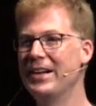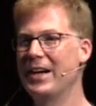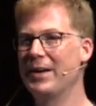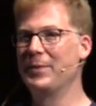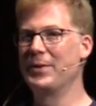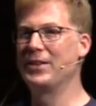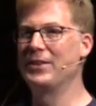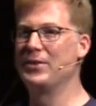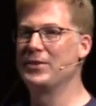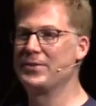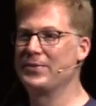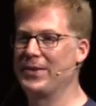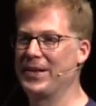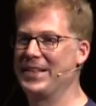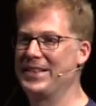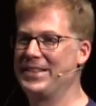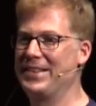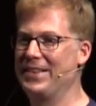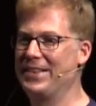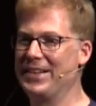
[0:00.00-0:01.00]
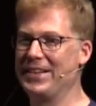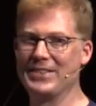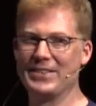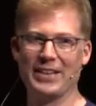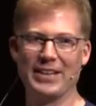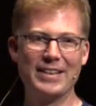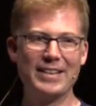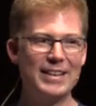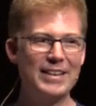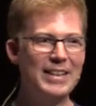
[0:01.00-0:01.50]
And we can use fancy things
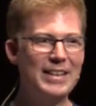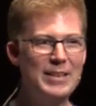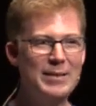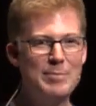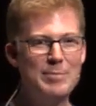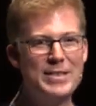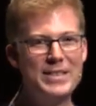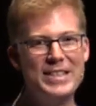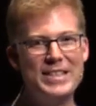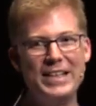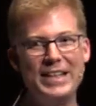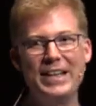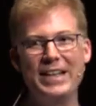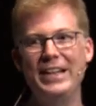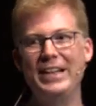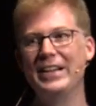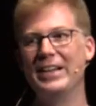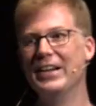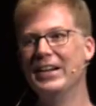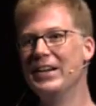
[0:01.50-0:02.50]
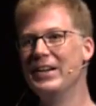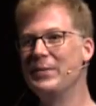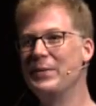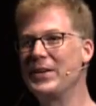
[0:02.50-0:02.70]
like libc,